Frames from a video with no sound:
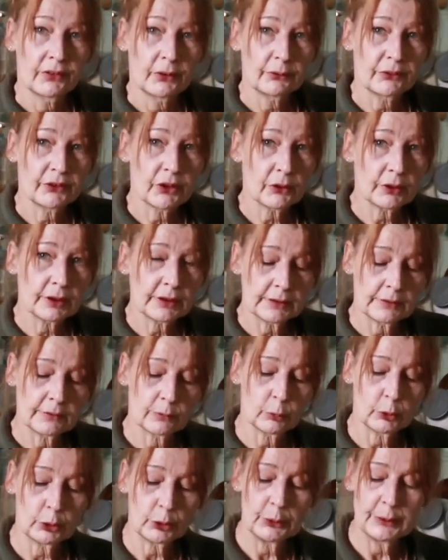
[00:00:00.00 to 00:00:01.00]
salt
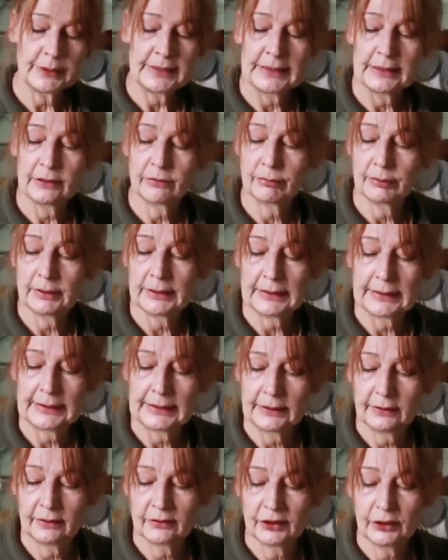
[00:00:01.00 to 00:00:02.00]
is what you need
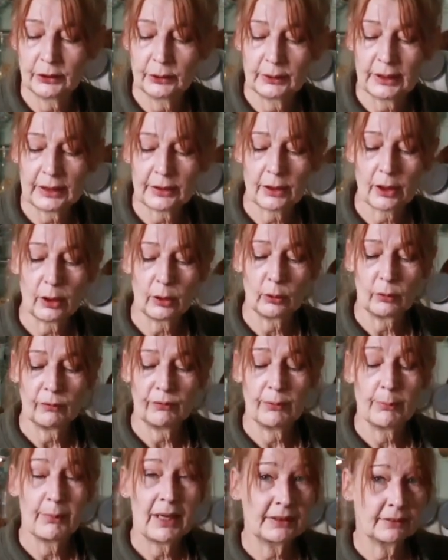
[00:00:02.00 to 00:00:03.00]
really to get the whole
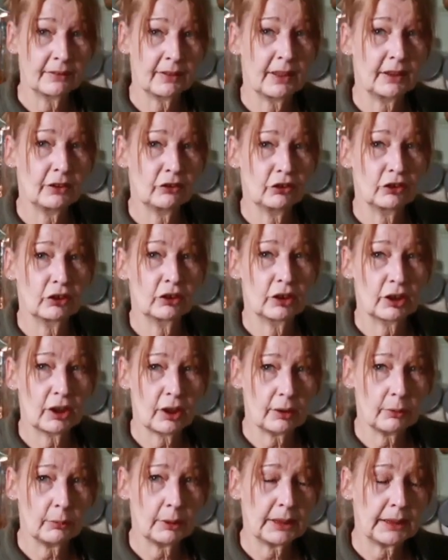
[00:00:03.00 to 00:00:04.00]
fermentation
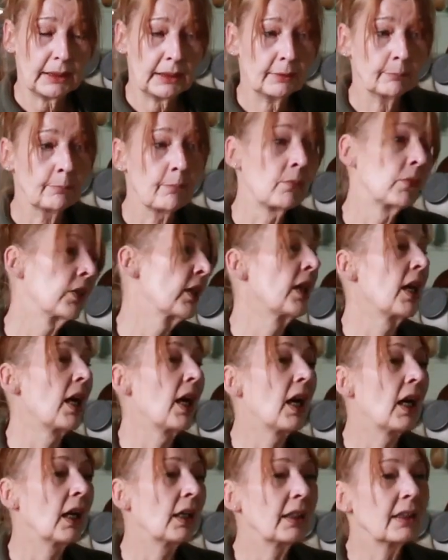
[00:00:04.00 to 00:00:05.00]
going.
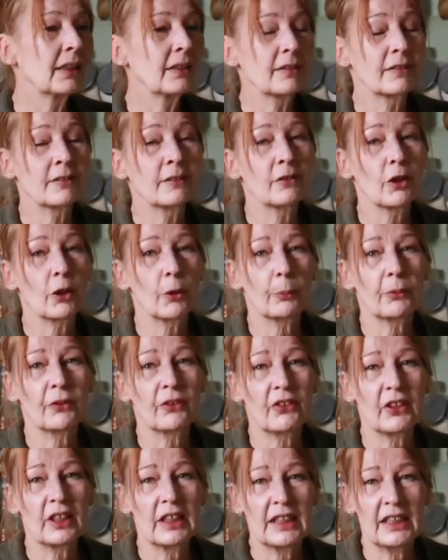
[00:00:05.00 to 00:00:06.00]
And it
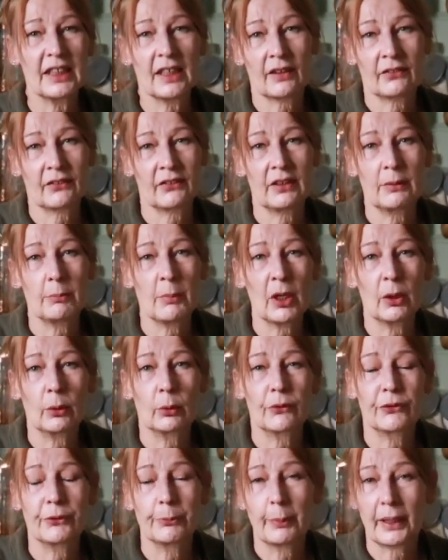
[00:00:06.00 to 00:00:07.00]
stops the nasty
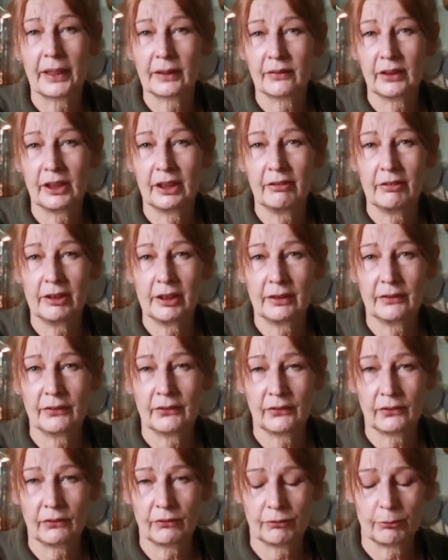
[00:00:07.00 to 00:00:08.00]
moulds and bacteria
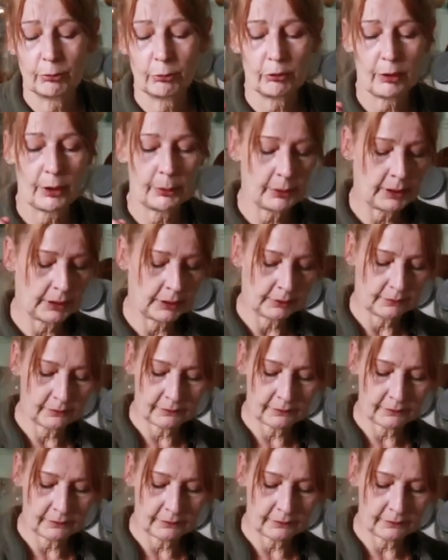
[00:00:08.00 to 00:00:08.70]
from growing,